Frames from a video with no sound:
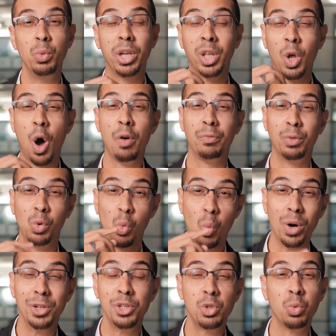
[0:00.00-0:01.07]
we can offer
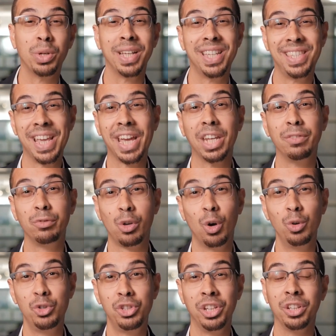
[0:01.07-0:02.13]
one-to-one executive
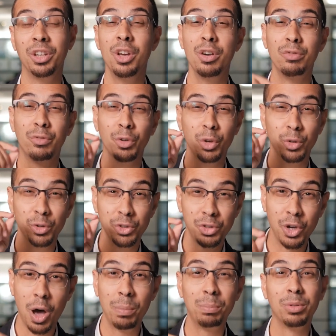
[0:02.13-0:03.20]
coaching for your
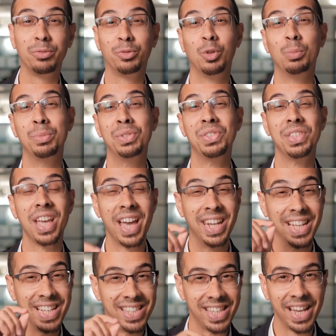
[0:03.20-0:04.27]
top performers and
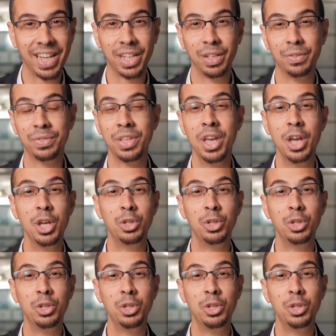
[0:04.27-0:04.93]
executives